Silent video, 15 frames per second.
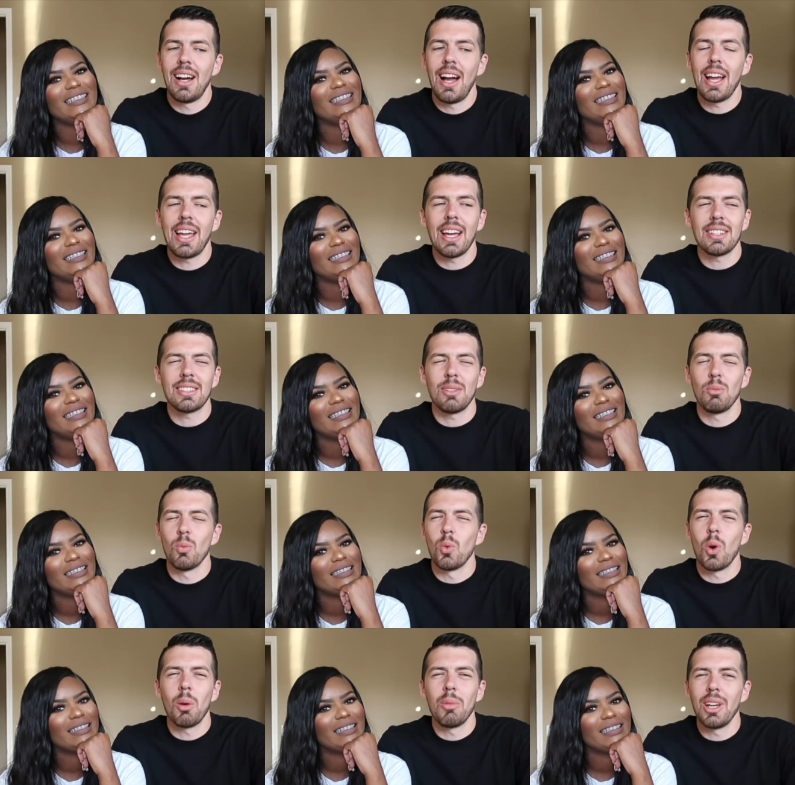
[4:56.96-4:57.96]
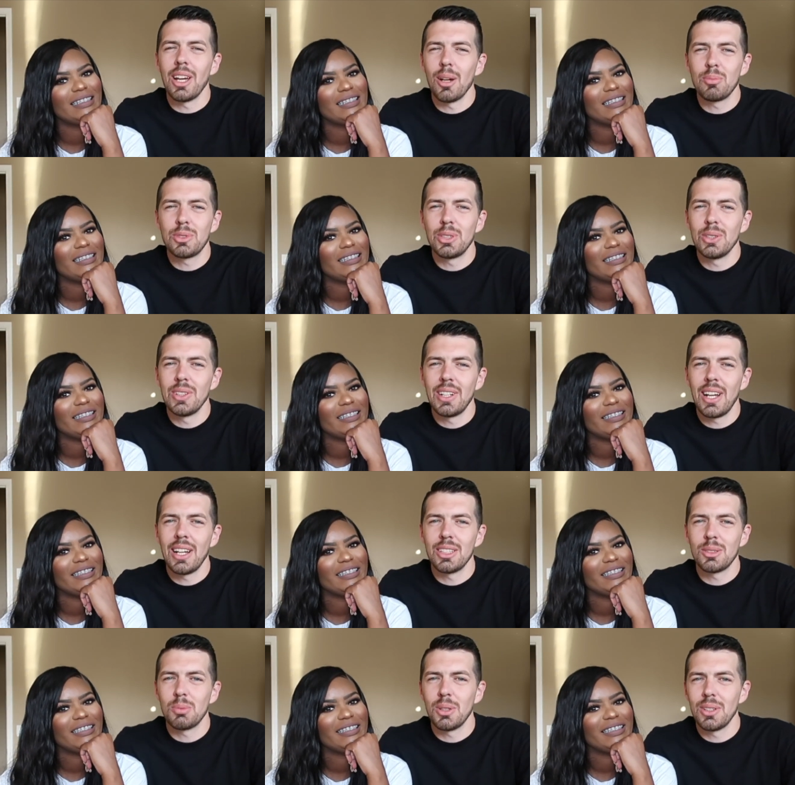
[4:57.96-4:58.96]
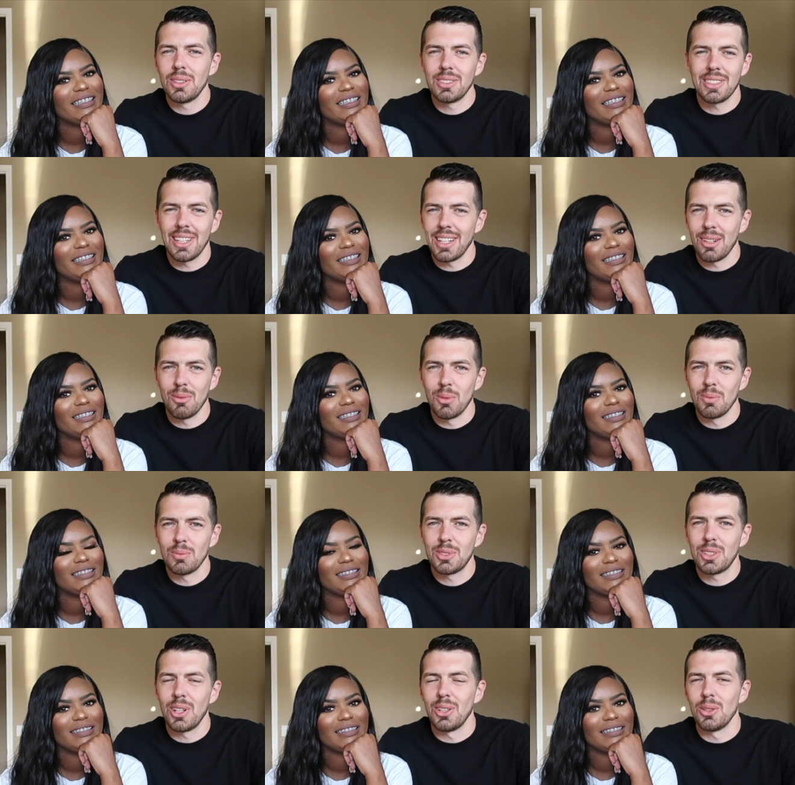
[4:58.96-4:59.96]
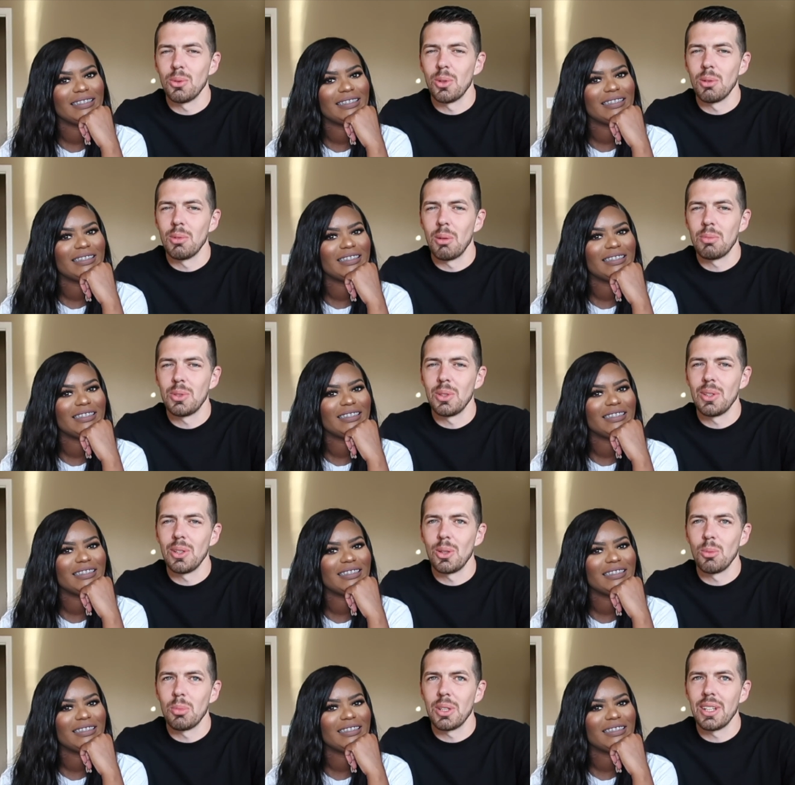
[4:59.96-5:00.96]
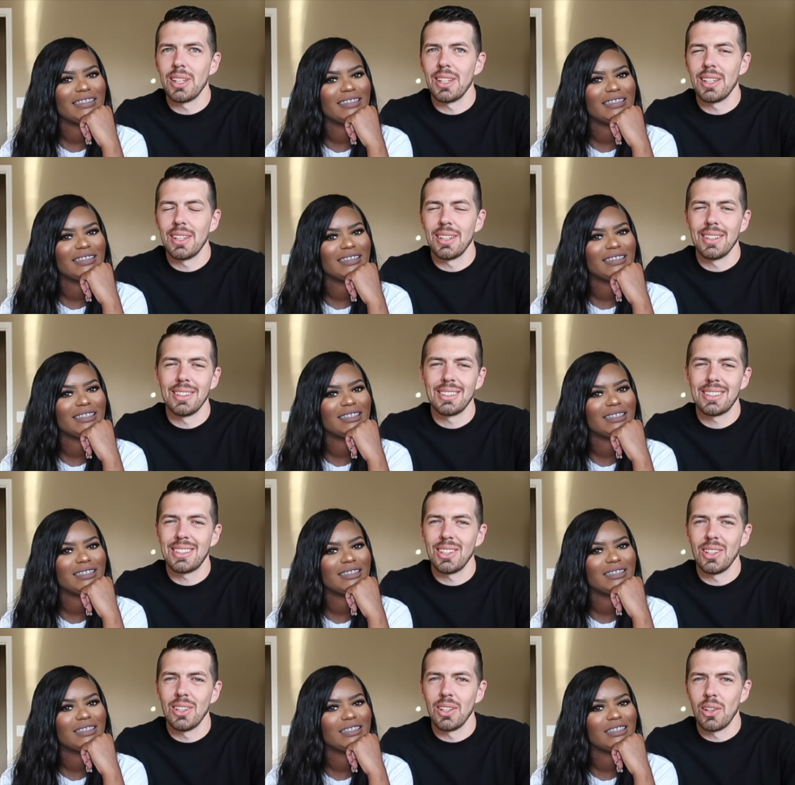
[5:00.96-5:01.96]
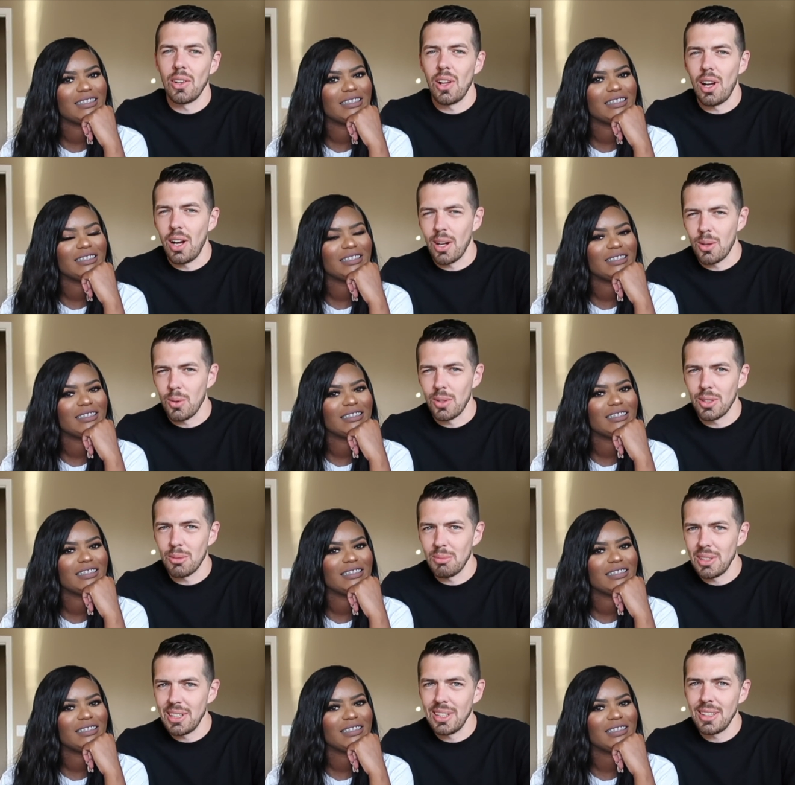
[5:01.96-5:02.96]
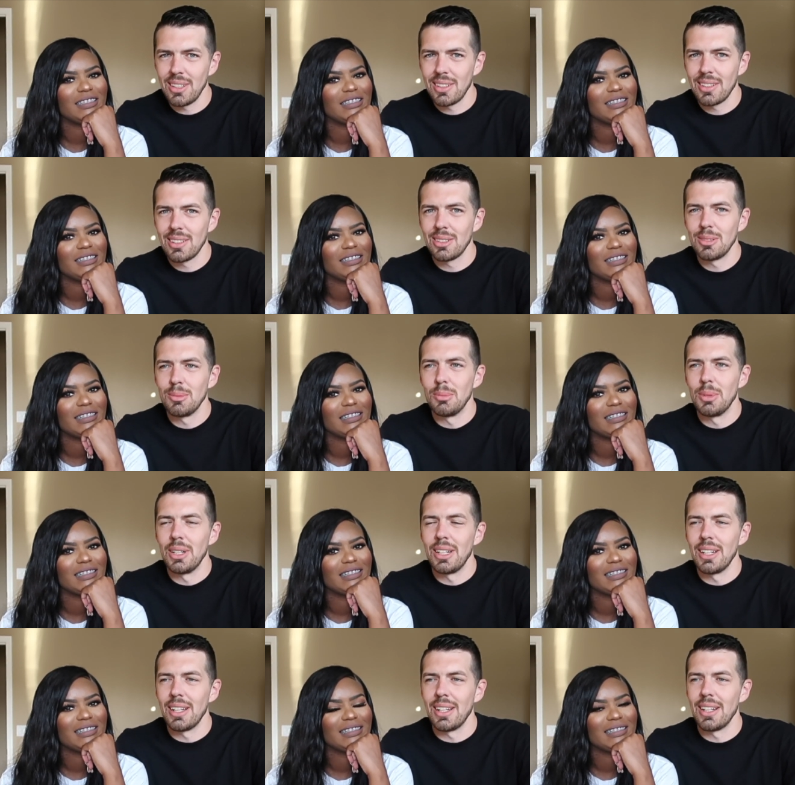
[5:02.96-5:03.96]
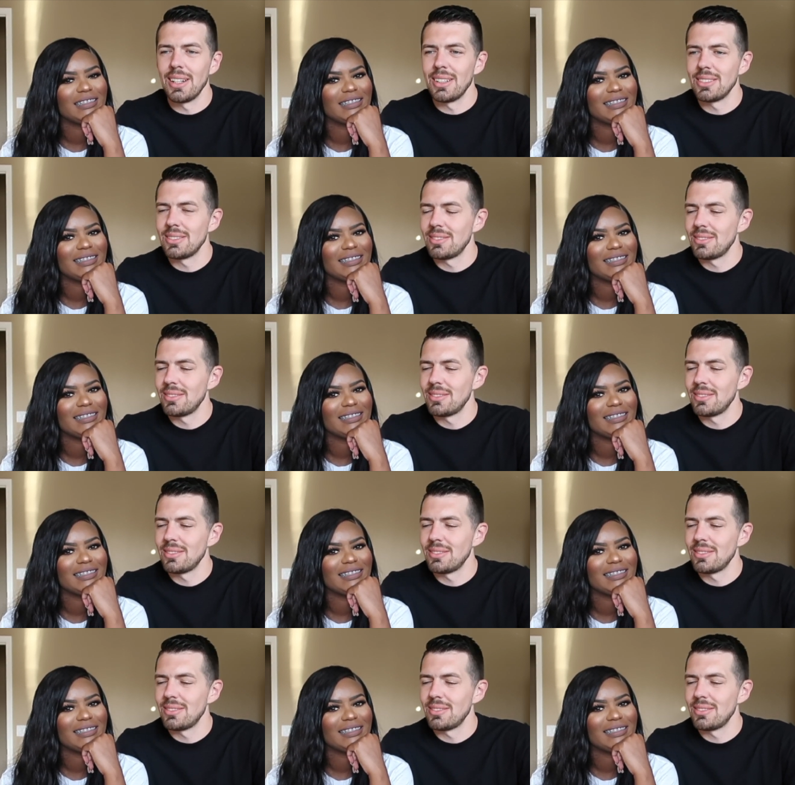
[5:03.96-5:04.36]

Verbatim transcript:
Speaker 1: I guess I'm warming up to it, I suppose. Like, I'm starting to warm up to it a little bit, and it's still a little awkward to me, but, uh,